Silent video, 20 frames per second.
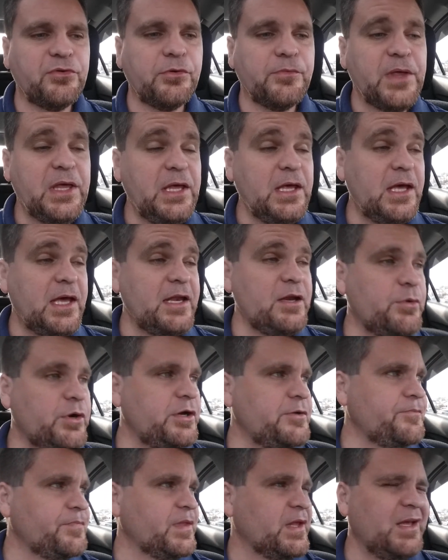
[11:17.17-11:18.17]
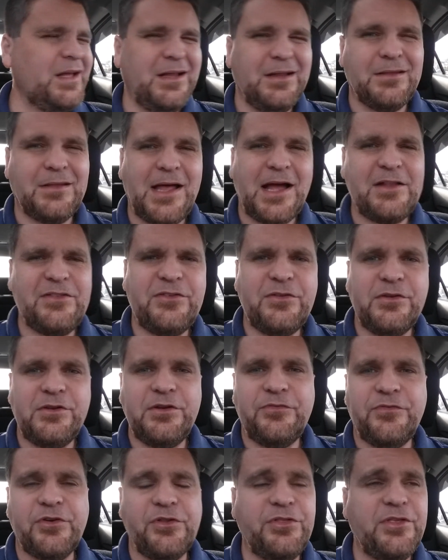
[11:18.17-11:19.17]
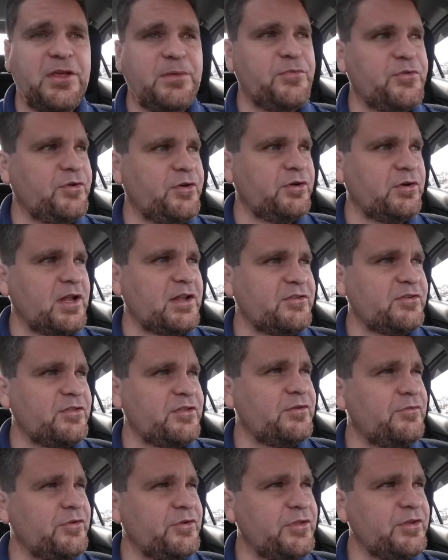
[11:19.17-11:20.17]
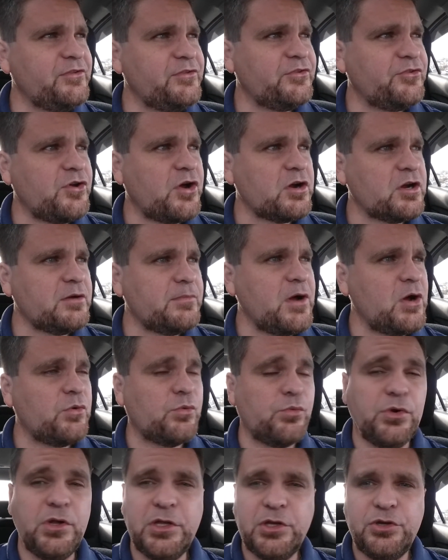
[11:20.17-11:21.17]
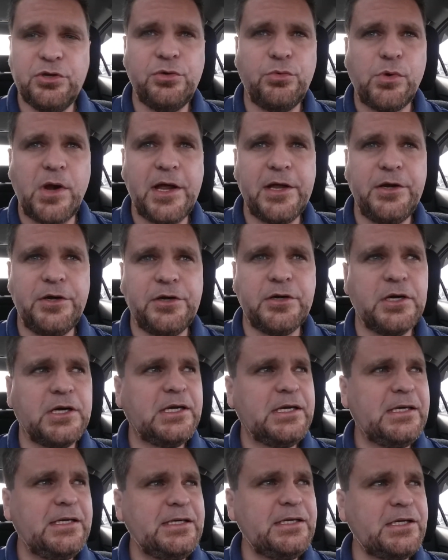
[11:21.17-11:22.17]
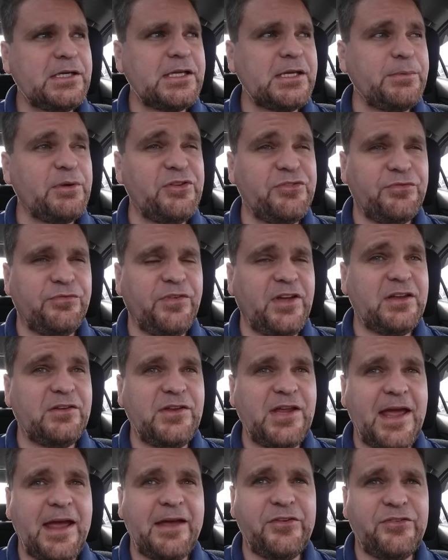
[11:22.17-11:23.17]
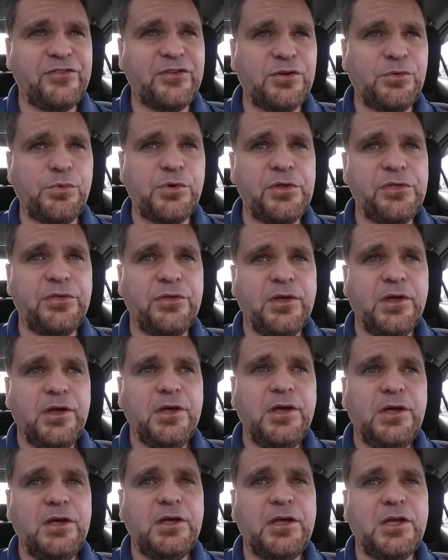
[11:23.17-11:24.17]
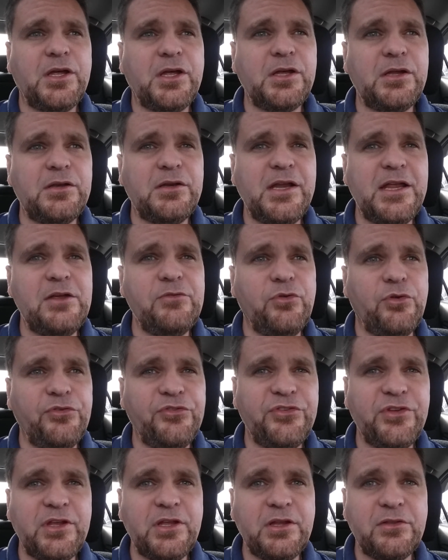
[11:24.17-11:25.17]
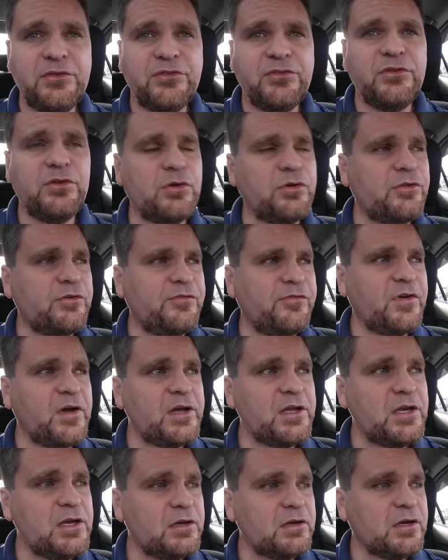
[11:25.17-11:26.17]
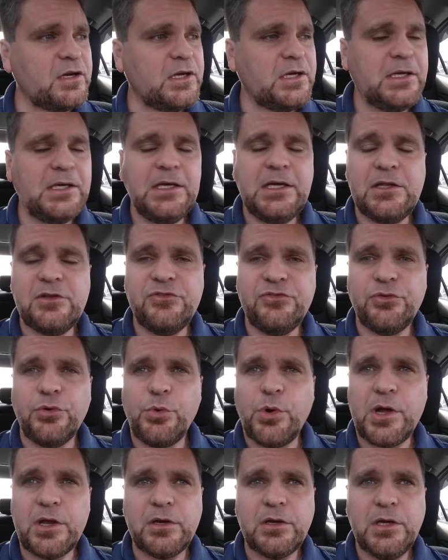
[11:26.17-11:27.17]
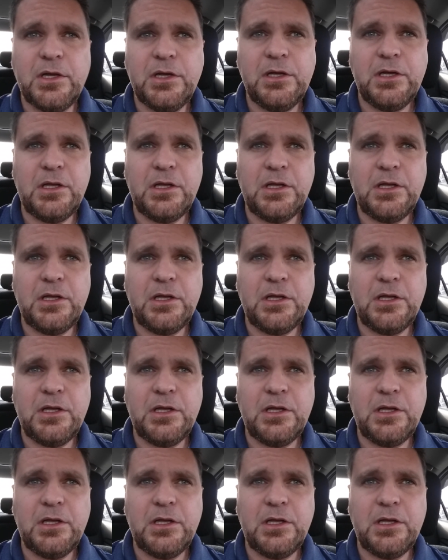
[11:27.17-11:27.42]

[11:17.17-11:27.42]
So anyway, lots of different themes in here, lots of different things to talk about. Really good writer. He's fantastic with naval scenes, you know, the fighting and so on.